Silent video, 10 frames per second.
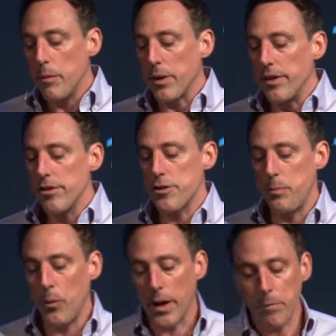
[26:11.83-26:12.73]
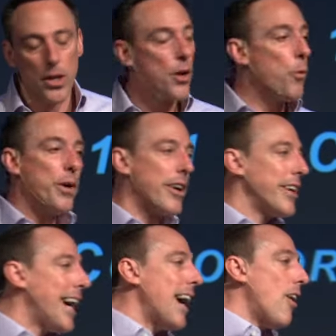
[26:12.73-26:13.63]
But here's the point we are
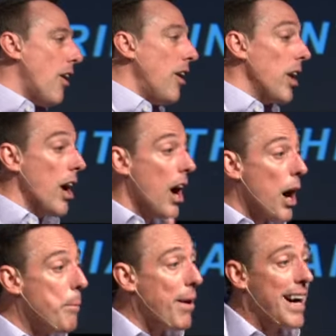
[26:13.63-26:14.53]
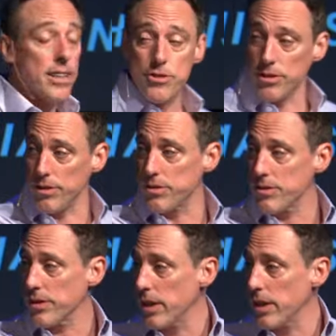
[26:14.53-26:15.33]
not all apostles.